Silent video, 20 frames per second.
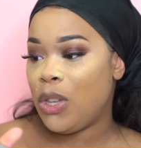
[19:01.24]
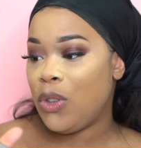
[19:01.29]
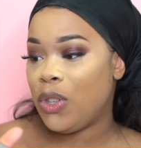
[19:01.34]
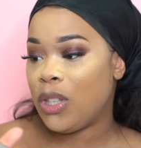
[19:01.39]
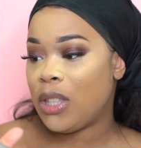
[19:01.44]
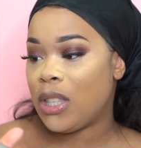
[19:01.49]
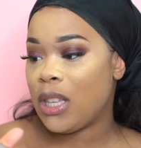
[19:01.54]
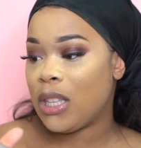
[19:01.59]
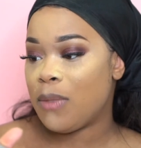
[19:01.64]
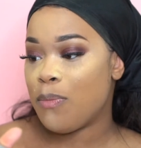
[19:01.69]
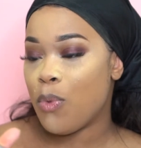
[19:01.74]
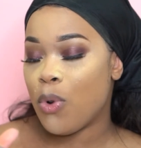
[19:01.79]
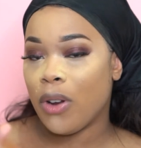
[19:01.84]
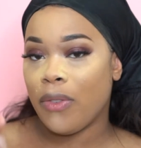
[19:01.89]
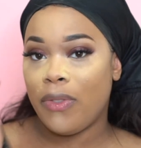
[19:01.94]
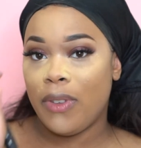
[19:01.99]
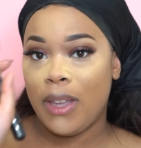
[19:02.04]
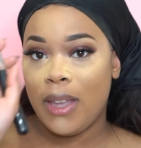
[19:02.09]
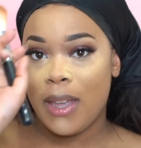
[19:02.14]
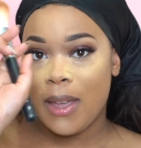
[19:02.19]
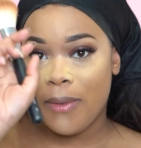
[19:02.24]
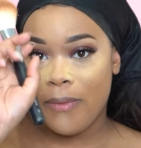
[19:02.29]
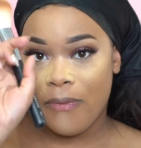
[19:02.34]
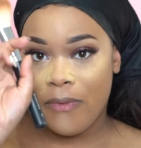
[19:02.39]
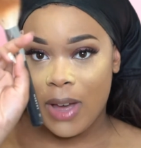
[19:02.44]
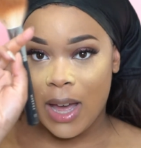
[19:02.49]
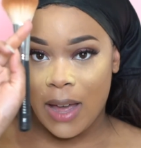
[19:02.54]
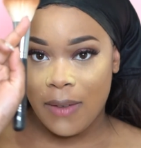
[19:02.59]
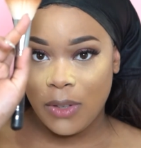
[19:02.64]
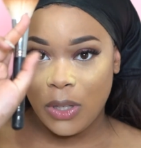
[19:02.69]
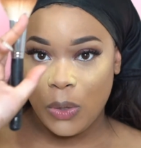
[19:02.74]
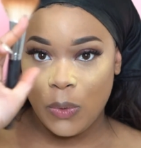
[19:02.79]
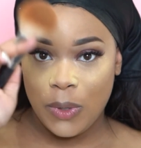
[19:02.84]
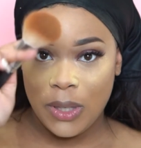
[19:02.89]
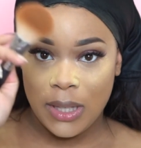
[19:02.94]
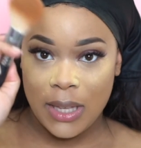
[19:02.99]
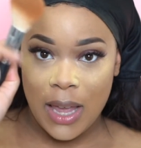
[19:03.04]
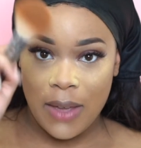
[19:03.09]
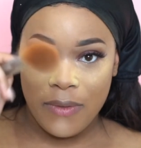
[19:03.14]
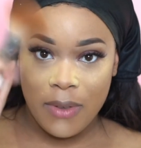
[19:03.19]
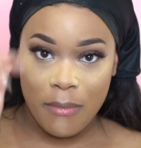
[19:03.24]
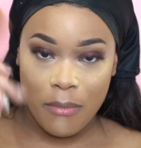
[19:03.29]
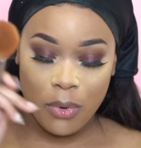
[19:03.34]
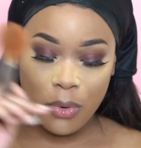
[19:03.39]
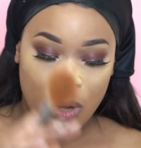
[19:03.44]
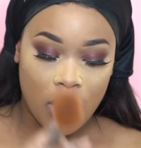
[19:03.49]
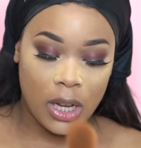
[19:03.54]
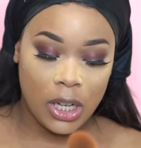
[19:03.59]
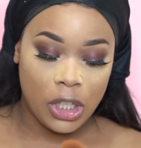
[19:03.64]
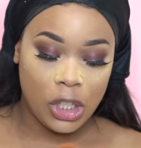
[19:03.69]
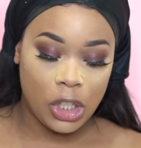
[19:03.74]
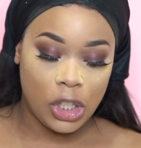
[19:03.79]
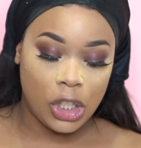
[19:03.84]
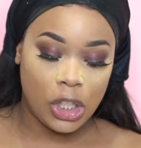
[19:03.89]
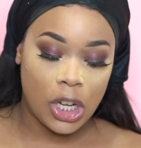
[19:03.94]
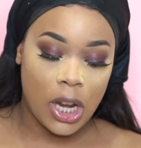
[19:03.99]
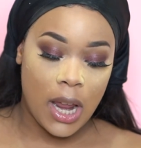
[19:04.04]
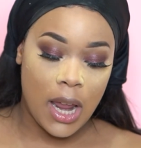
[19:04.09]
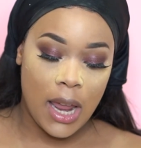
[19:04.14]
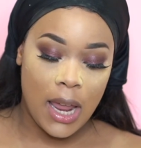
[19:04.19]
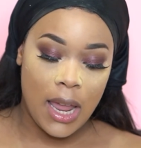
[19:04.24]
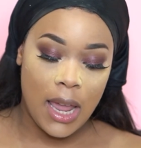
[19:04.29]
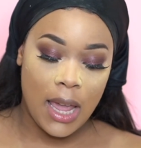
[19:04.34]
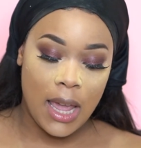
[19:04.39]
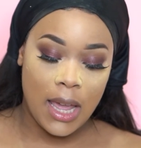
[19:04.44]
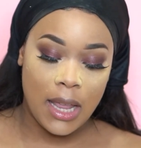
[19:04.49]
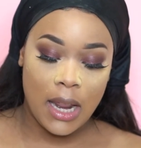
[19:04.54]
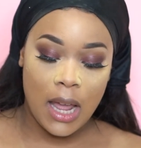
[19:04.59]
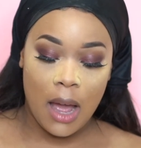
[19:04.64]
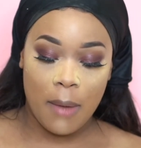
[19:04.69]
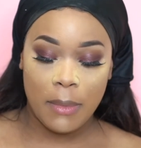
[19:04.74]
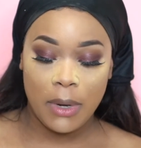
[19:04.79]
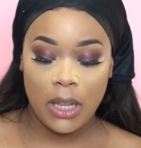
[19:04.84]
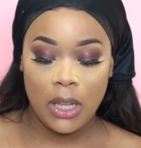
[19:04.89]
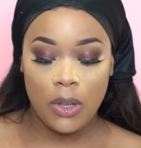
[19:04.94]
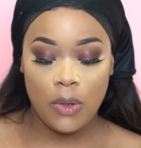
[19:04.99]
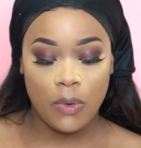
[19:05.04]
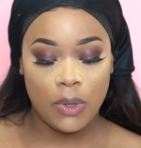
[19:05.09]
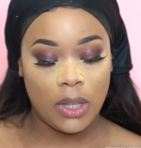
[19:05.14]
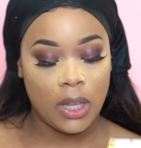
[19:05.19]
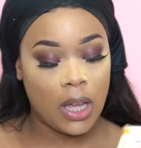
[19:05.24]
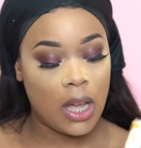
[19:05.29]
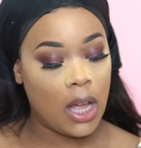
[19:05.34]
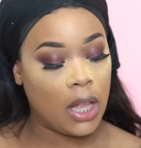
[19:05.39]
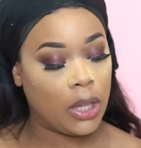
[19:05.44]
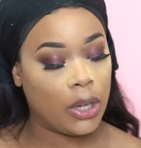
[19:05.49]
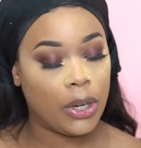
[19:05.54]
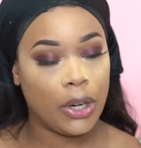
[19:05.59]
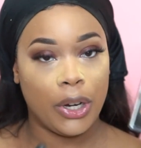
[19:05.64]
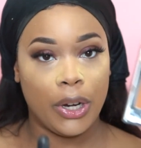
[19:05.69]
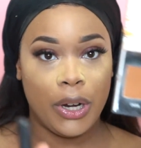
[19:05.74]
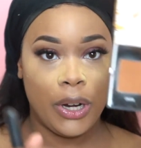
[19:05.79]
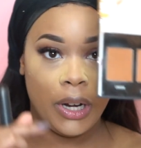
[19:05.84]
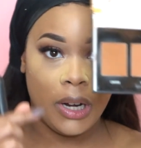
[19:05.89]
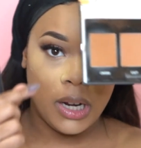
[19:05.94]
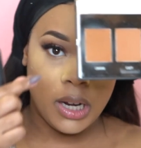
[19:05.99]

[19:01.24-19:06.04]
to use this Morphe M527 brush, and I'm going to use the color